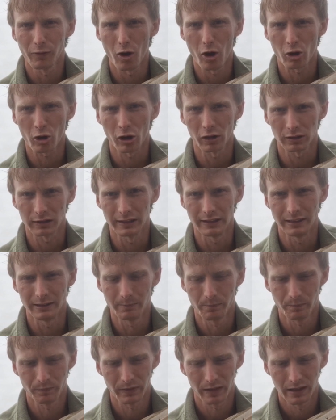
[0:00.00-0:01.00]
codling
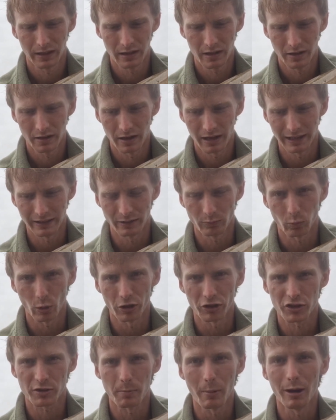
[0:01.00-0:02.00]
and
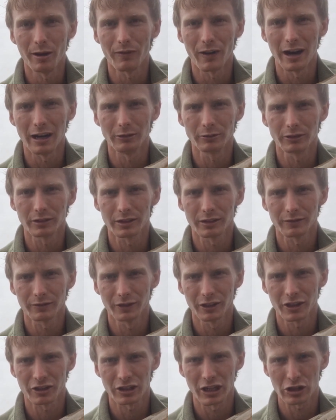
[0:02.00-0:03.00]
1 smooth hound
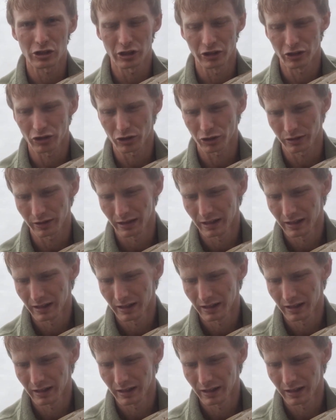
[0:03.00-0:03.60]
for this sessions.